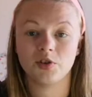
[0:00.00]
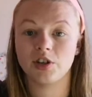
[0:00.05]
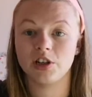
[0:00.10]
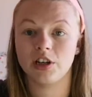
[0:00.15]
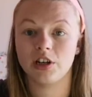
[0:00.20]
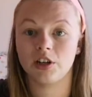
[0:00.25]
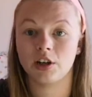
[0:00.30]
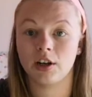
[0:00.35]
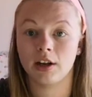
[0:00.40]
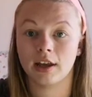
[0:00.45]
be
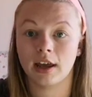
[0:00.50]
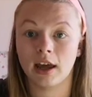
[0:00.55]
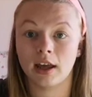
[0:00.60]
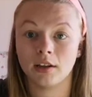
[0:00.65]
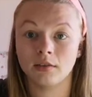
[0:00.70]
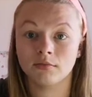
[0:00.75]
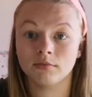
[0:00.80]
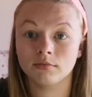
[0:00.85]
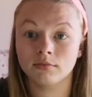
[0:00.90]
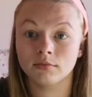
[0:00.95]
cheated on
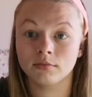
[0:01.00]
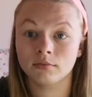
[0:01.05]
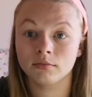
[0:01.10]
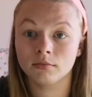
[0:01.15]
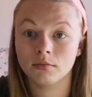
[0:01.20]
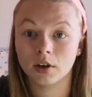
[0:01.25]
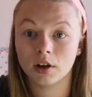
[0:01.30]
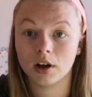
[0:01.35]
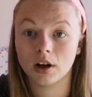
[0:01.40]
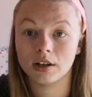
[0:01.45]
again
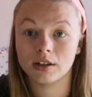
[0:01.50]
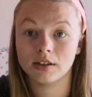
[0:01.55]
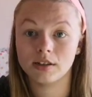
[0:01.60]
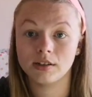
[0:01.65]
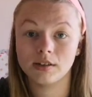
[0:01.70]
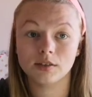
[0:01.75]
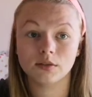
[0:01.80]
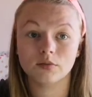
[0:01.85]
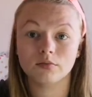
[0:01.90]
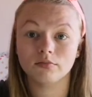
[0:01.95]

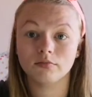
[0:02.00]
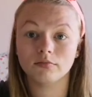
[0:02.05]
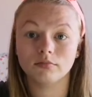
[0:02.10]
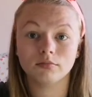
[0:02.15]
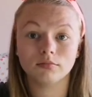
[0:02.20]
because